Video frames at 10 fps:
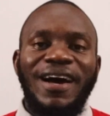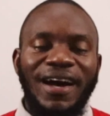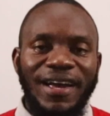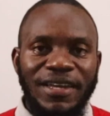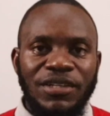
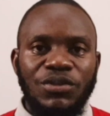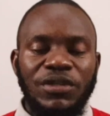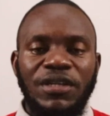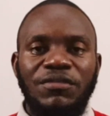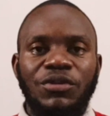High
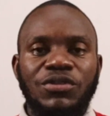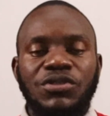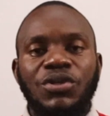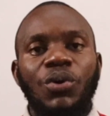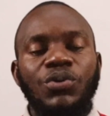insulin
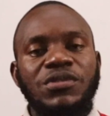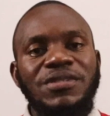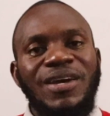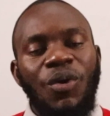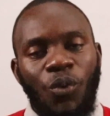levels
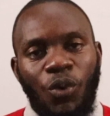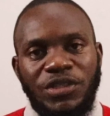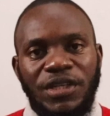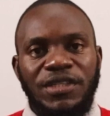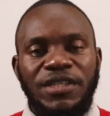cause
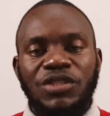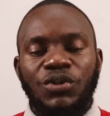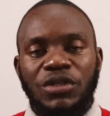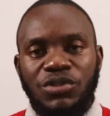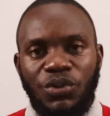water
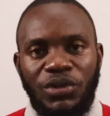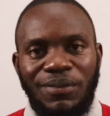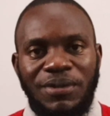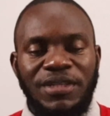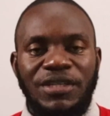retention and
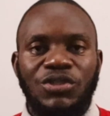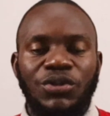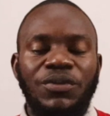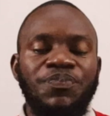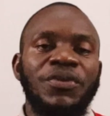sodium
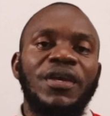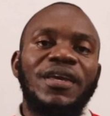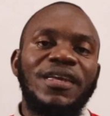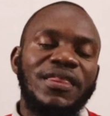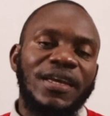retention
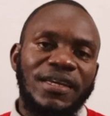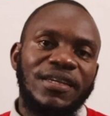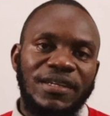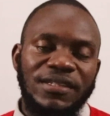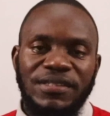in the
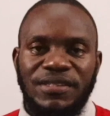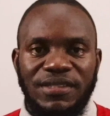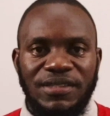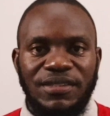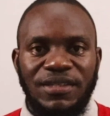
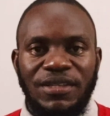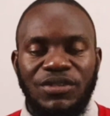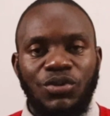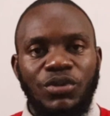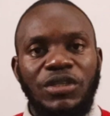kidneys.
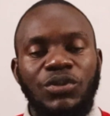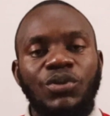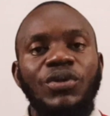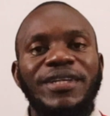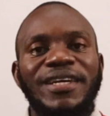So they do
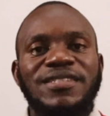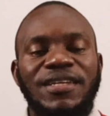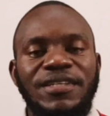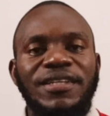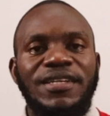not
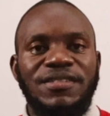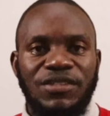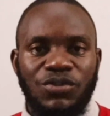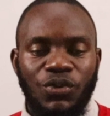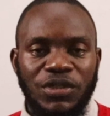excrete
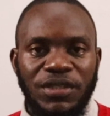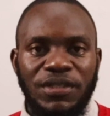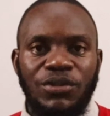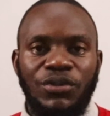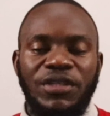excess water,
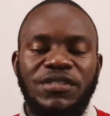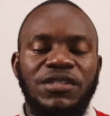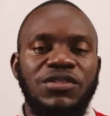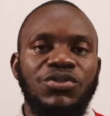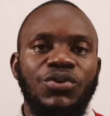they do not
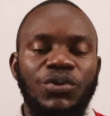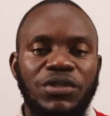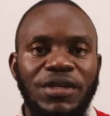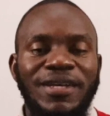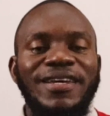excrete
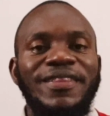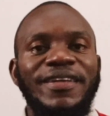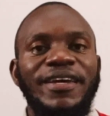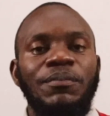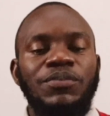salt,
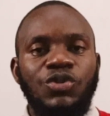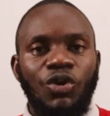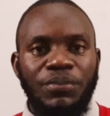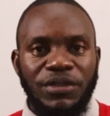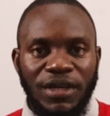they
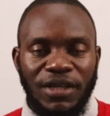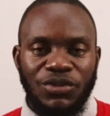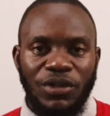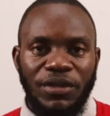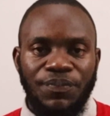absorb it
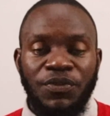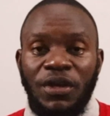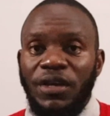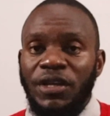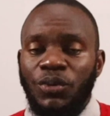actually.
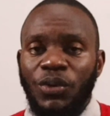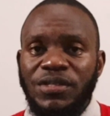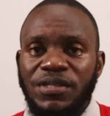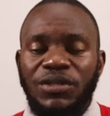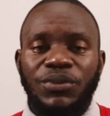And
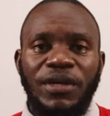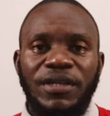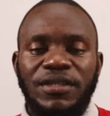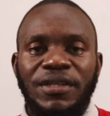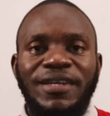once they do
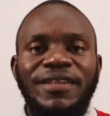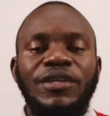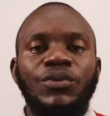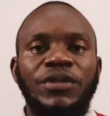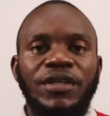that,
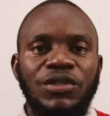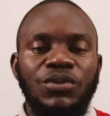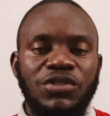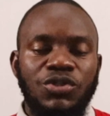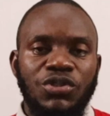then you get
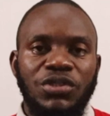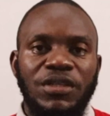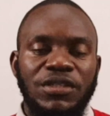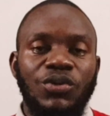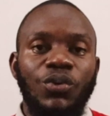into a situation
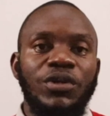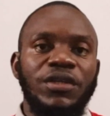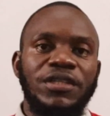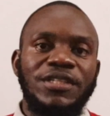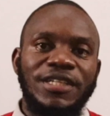that is called
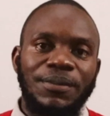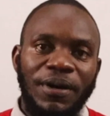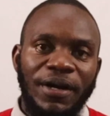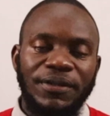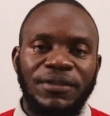
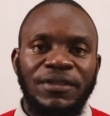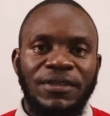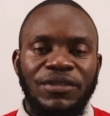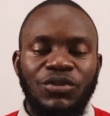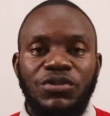edema.
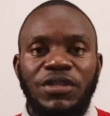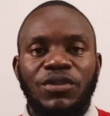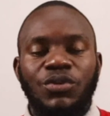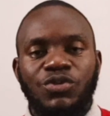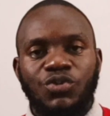So you
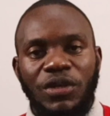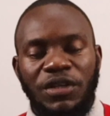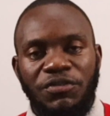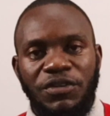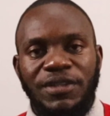start those
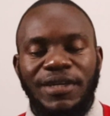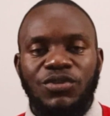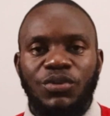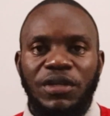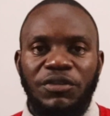swelling feet,
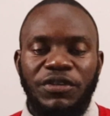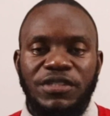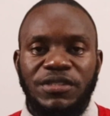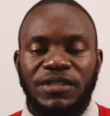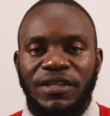that swelling
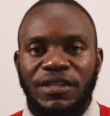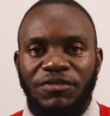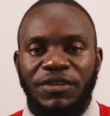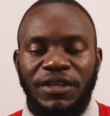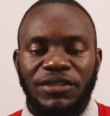face, and the
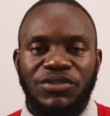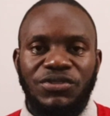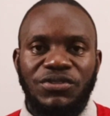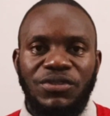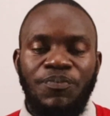
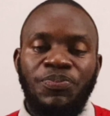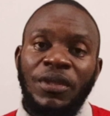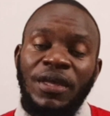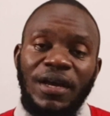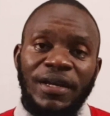fingers.
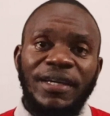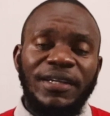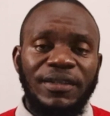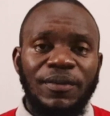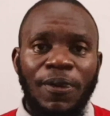
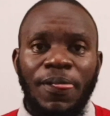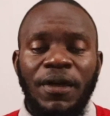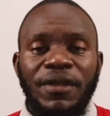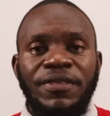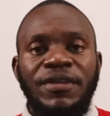Again,
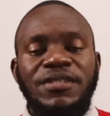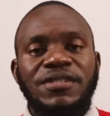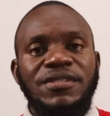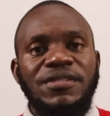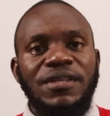
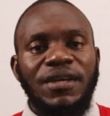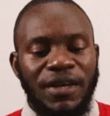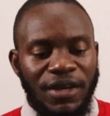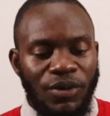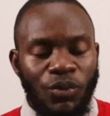this
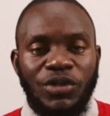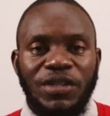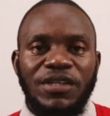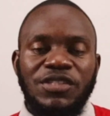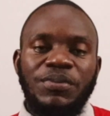uh,
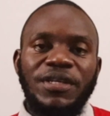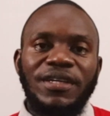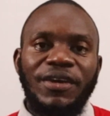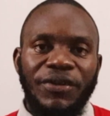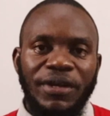water that is
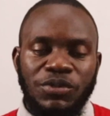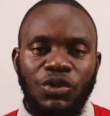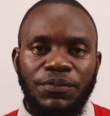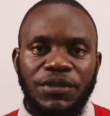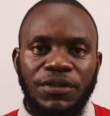being
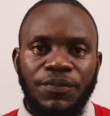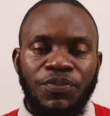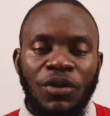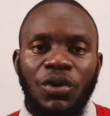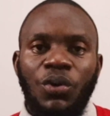reabsorbed
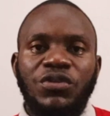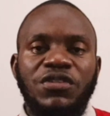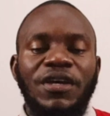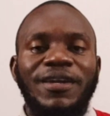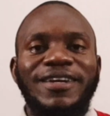
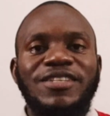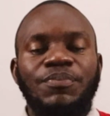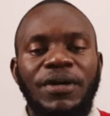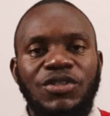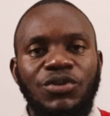causes an
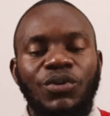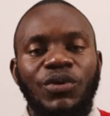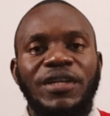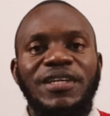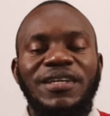expansion
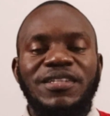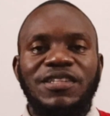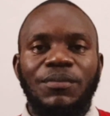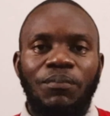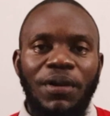or an
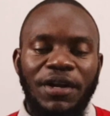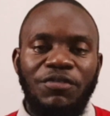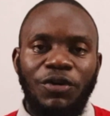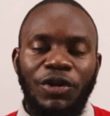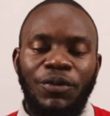increase in
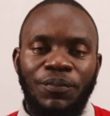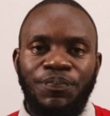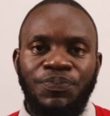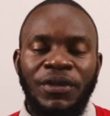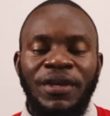blood
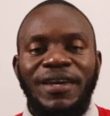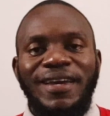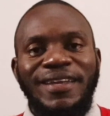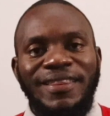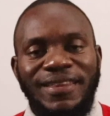volume.
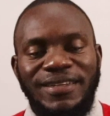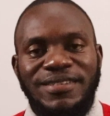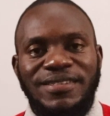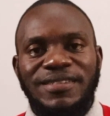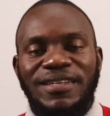And
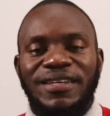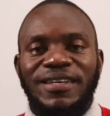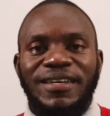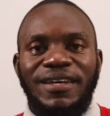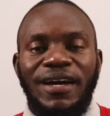this
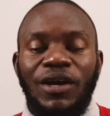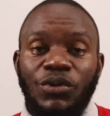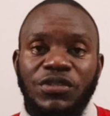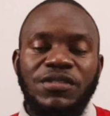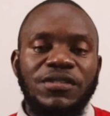uh,
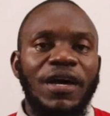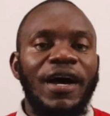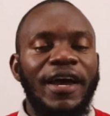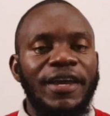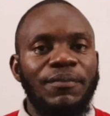causes
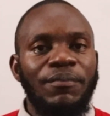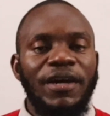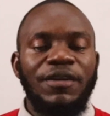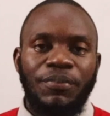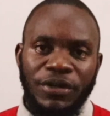high
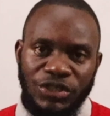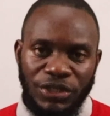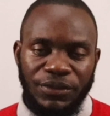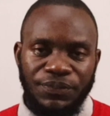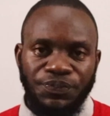blood
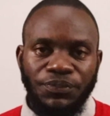pressure.